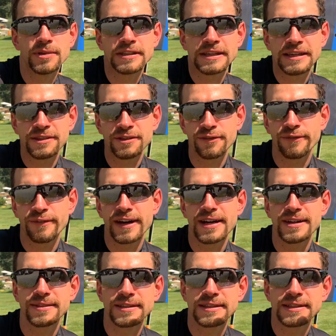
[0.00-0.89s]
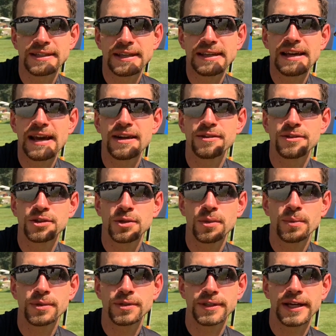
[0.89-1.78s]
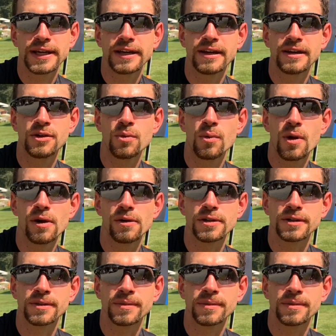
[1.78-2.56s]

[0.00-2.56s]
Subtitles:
it as the fastest and lightest tubeless tire in the world.